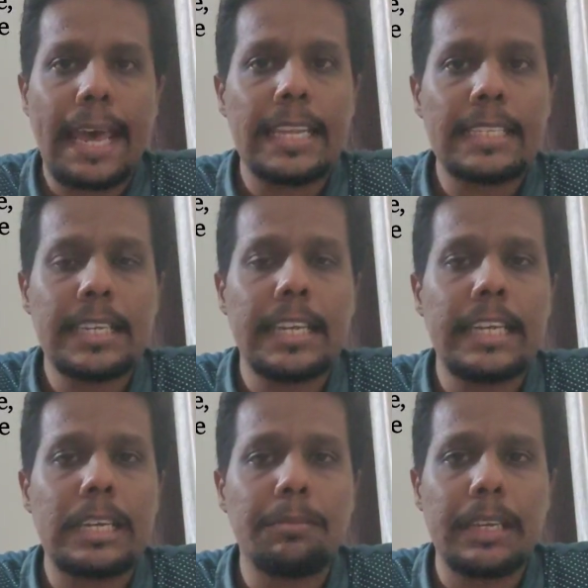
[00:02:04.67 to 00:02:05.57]
as the
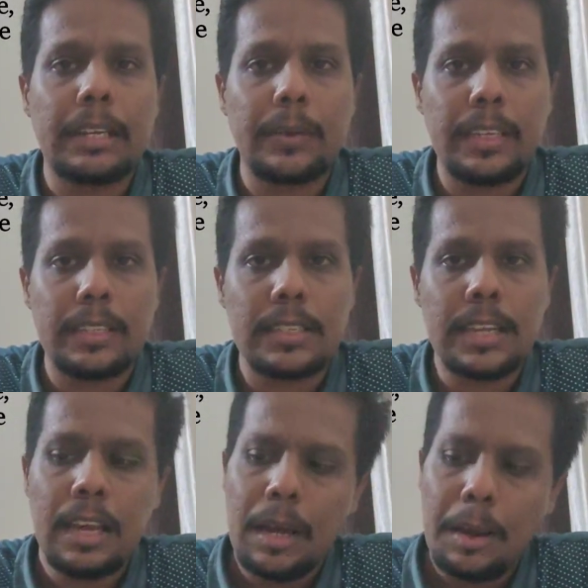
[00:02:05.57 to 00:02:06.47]
income increases,